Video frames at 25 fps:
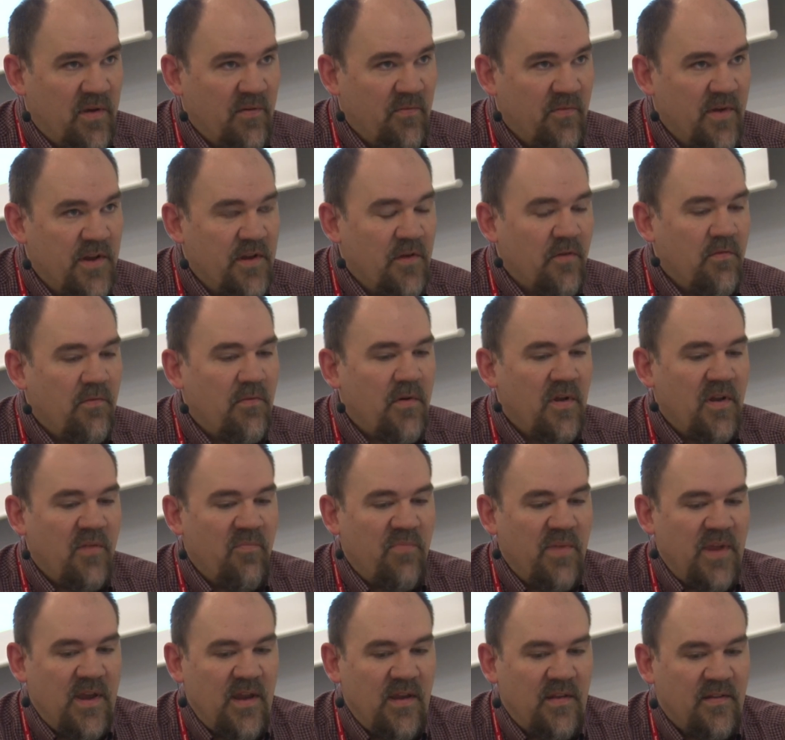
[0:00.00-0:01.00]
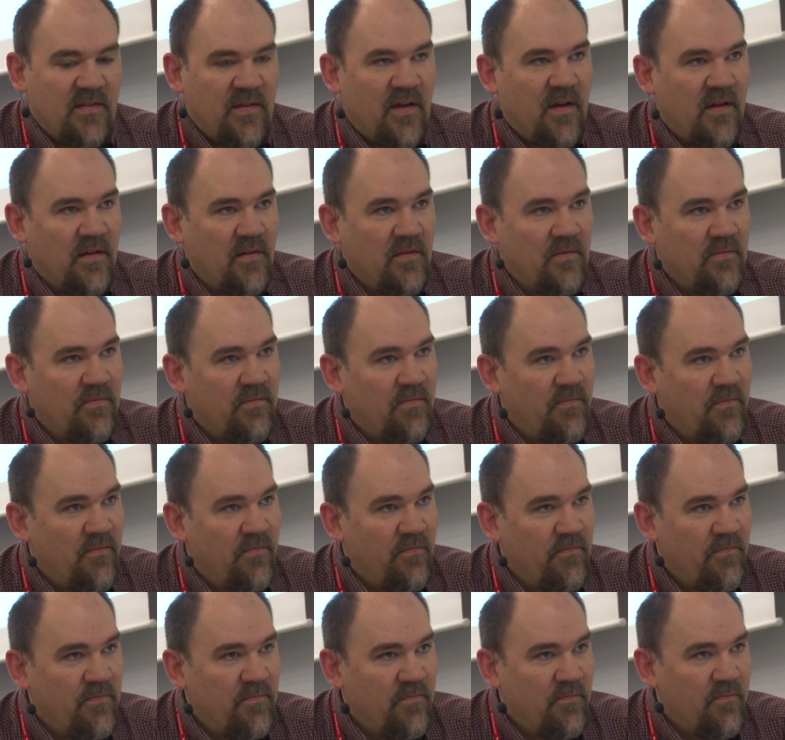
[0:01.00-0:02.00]
We don't want to be
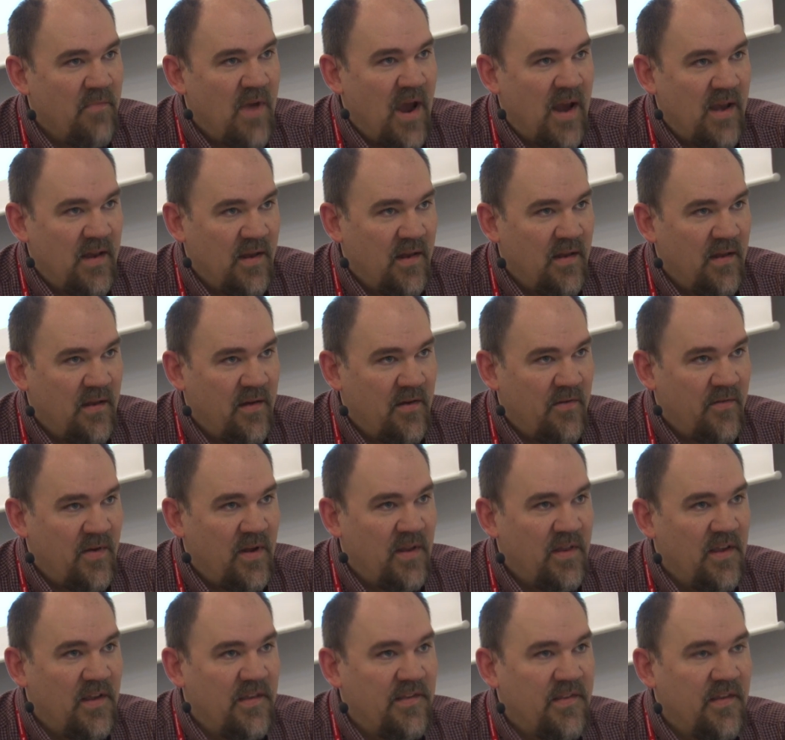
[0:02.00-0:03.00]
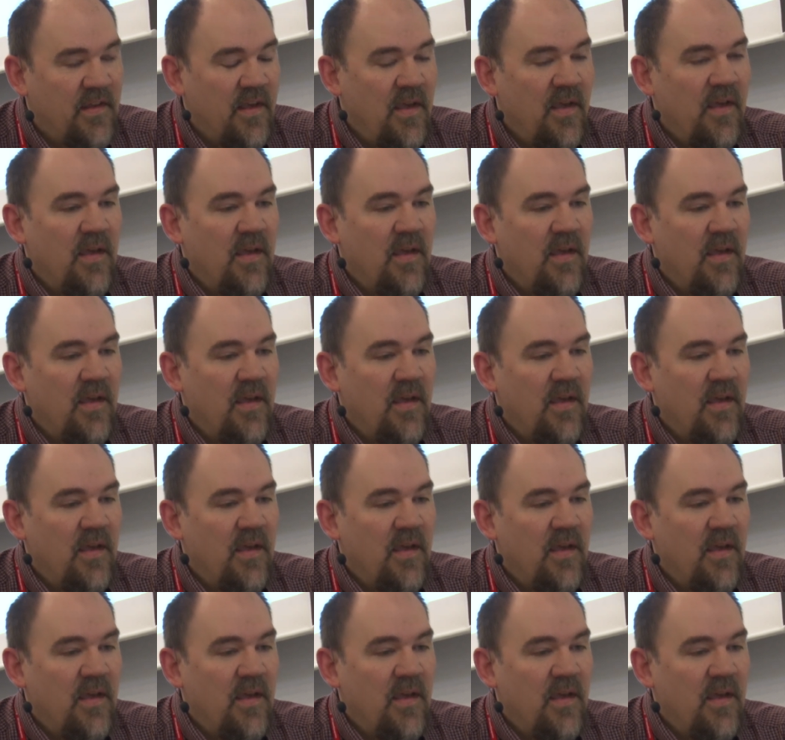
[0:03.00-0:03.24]
tunnel-minded around this.